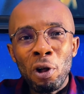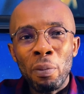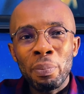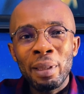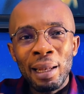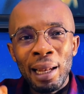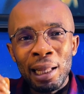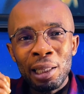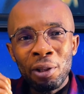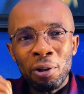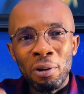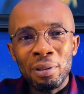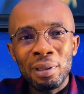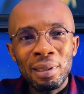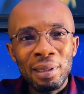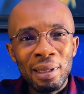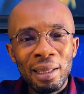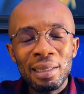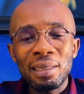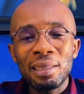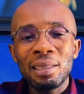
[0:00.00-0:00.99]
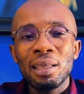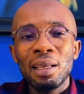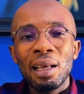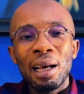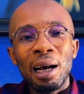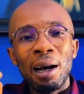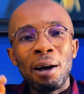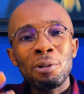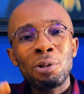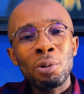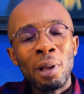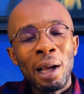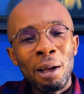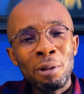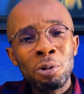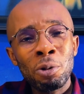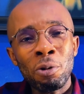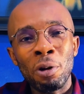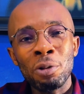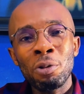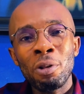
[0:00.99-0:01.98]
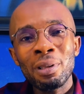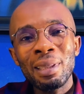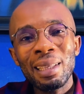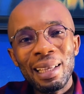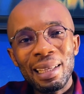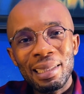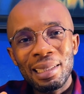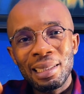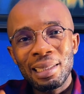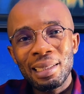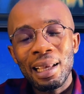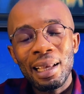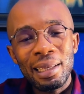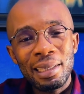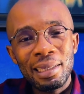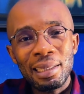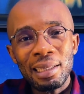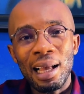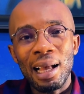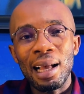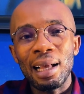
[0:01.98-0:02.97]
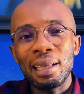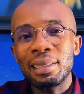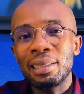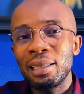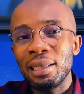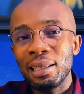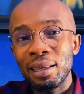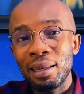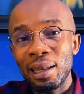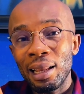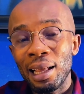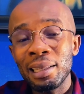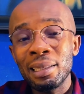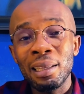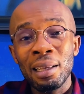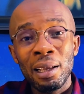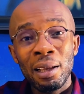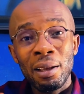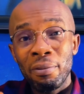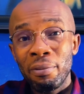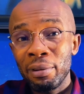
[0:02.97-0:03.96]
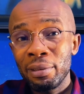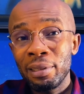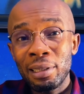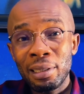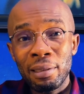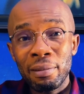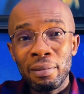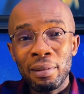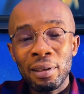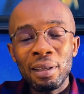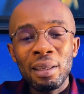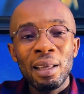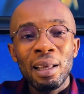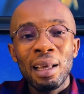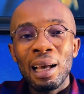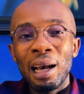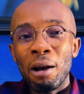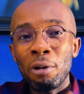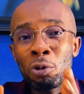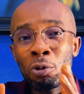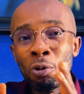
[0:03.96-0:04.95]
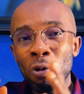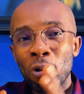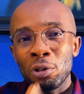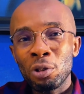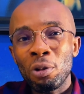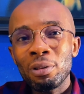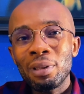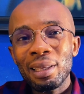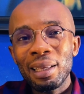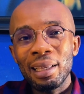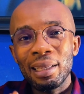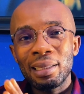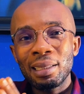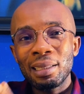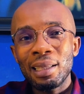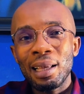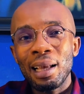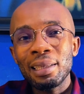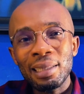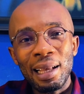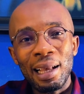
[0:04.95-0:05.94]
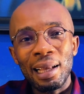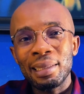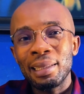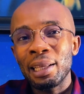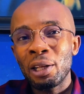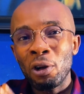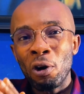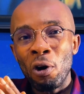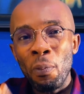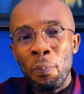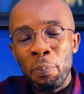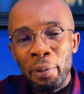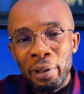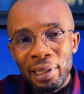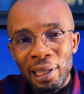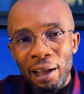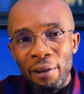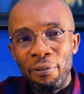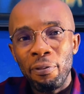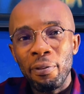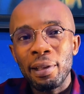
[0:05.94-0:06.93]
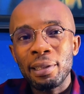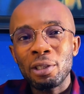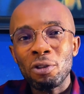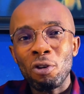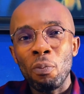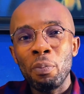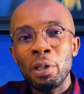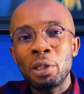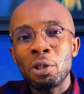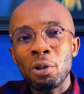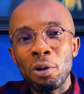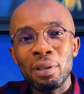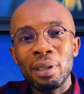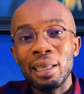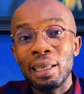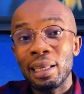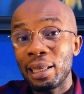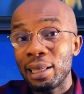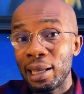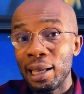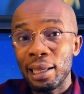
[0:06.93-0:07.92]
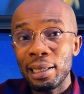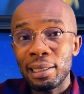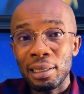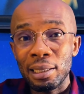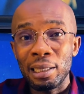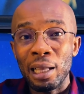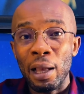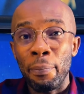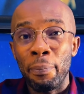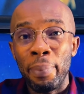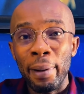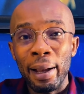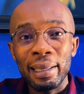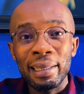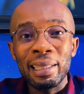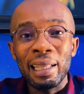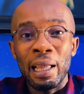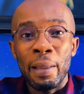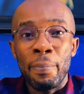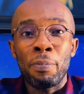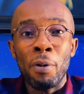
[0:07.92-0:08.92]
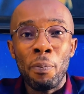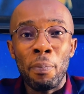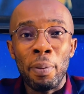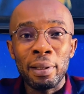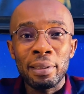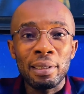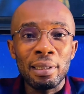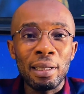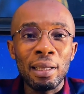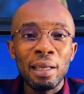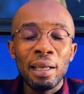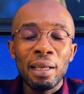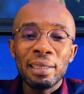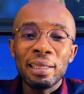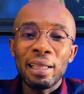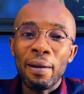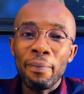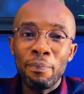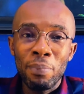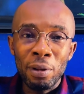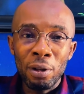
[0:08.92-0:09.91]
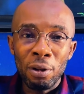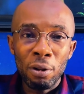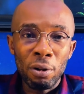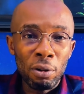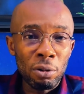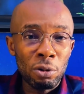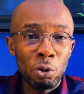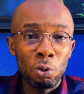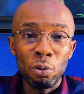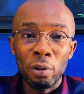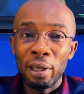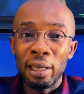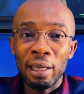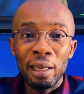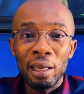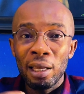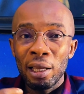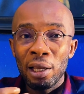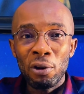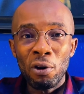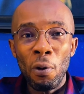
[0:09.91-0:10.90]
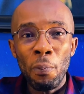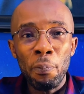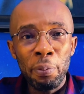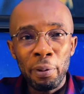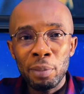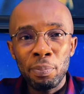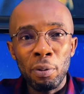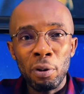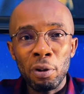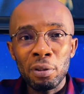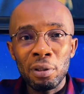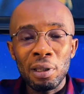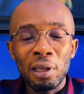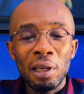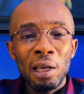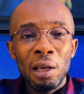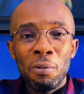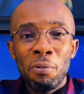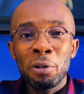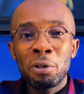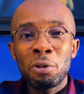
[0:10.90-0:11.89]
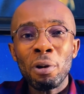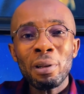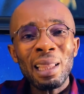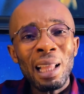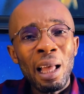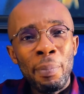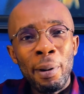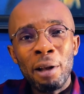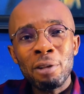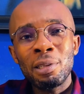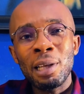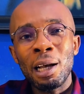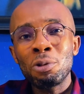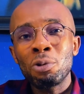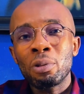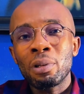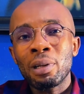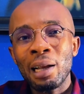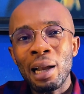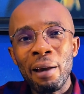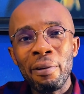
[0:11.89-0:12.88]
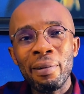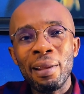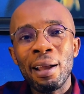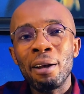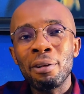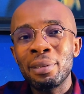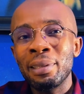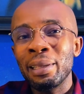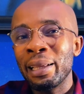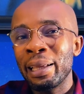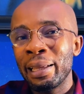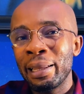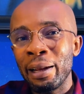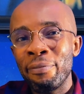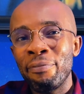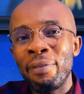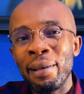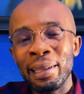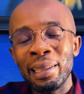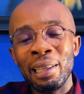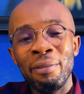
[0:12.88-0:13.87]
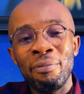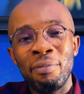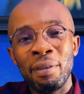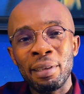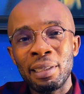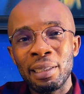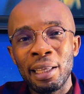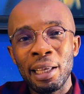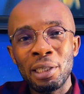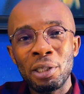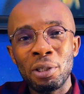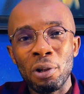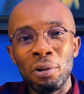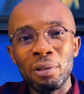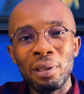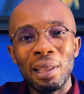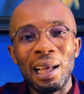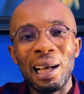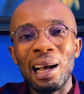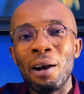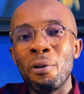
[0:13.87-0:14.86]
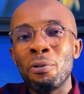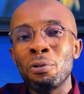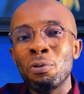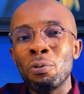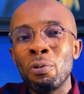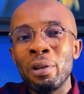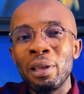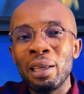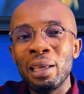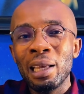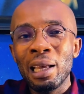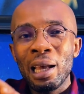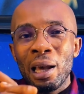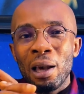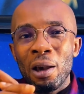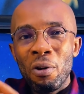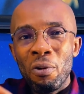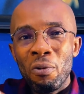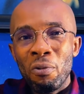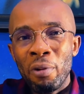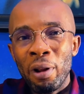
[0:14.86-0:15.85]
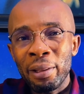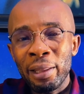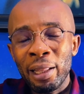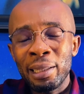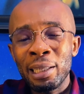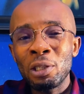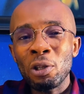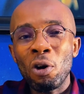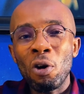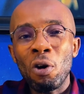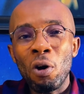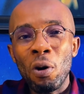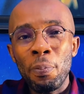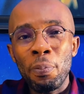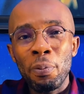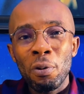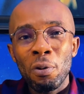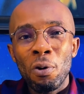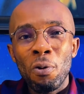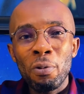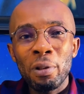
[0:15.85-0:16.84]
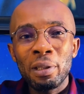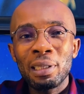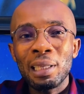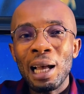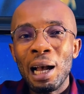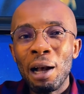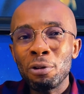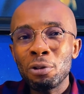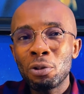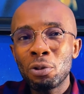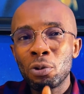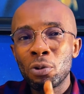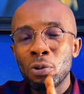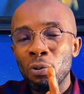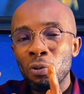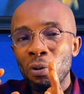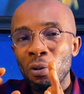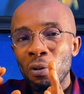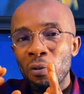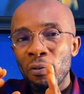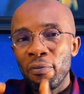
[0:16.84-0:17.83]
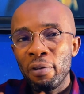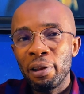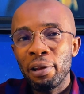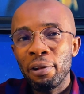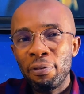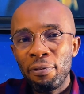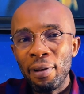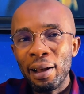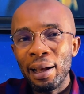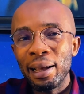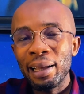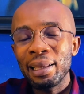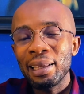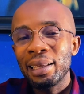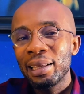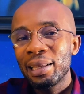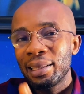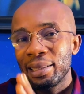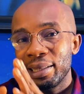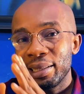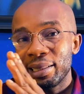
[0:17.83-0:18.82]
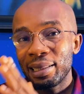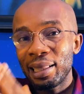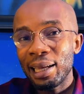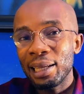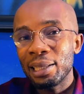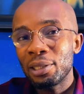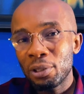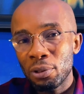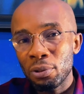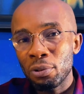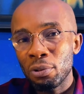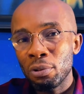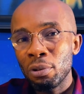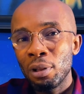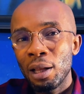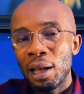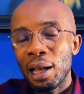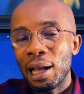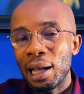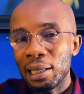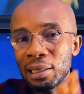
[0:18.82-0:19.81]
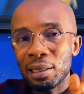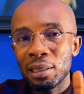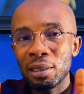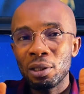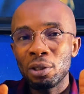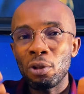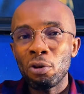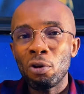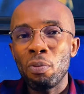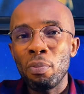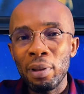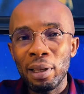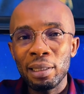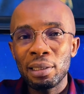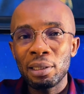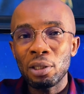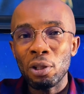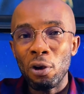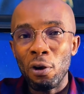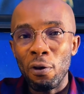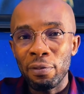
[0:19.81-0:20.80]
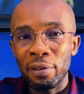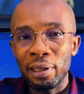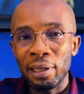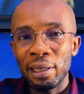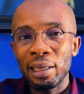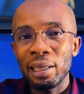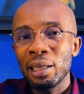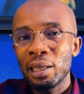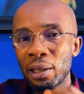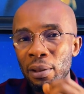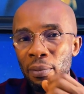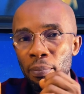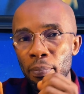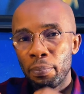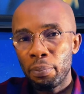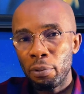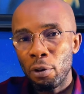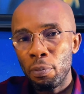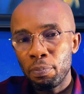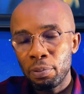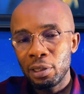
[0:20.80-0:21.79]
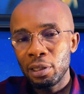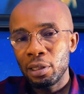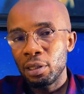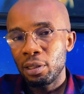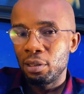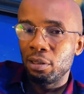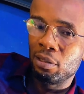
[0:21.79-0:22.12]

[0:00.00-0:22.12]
up the land coordinates, how to conduct a search at the land registry, how to conduct a search at the Corporate Affairs Commission in case you are buying a property that belongs to a corporate body. We talked about how to carry out the grapevine investigation, and we rounded it up with how to verify the title and documents of the property.